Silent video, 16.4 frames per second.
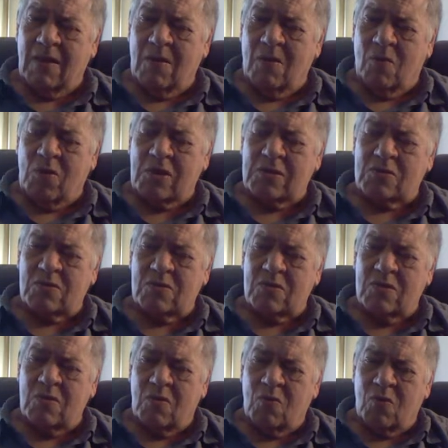was
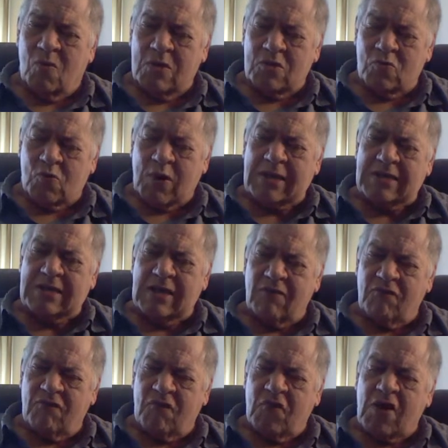
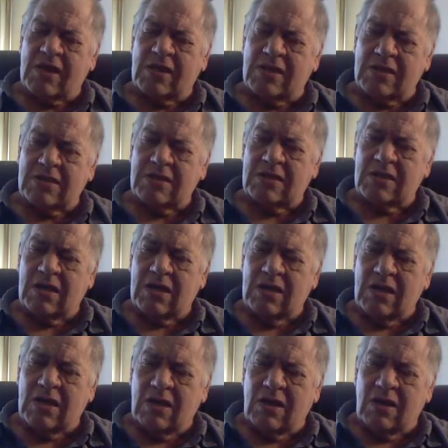raising funds
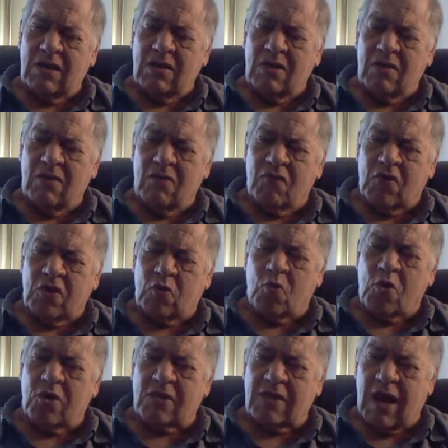for the
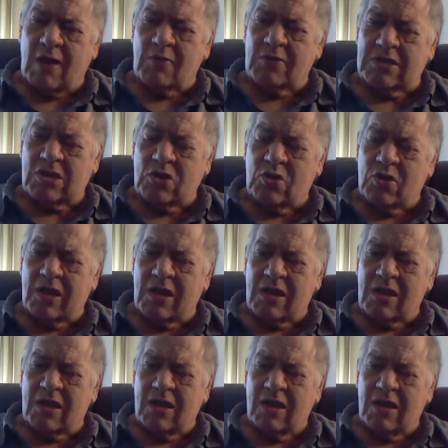work that I was
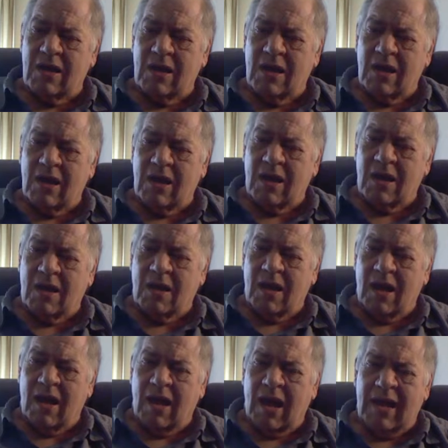doing.
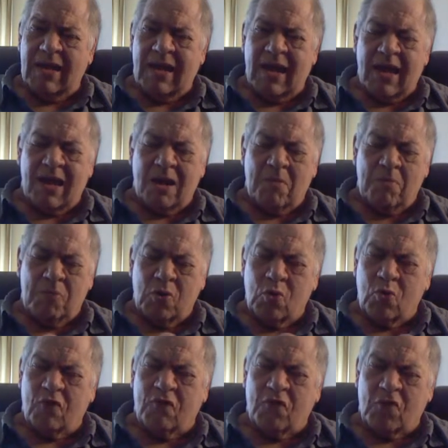And they had a
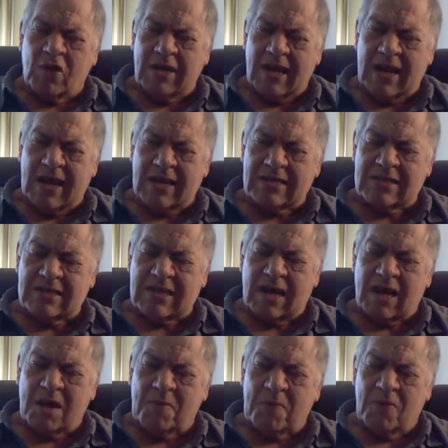beautiful dance set
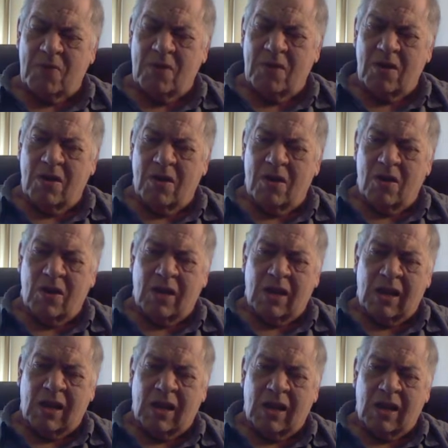up,
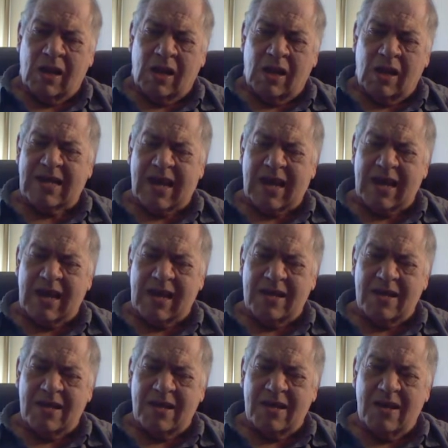lots of cake,
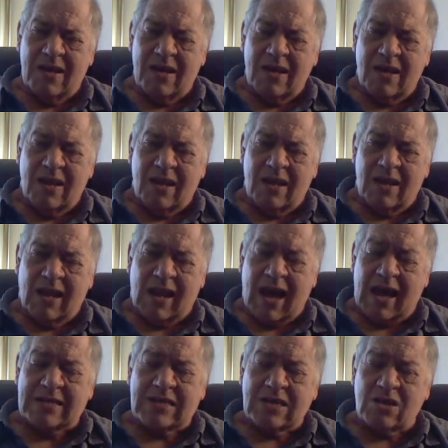
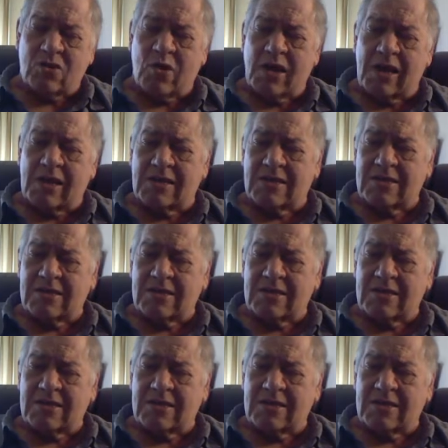lots of drinks.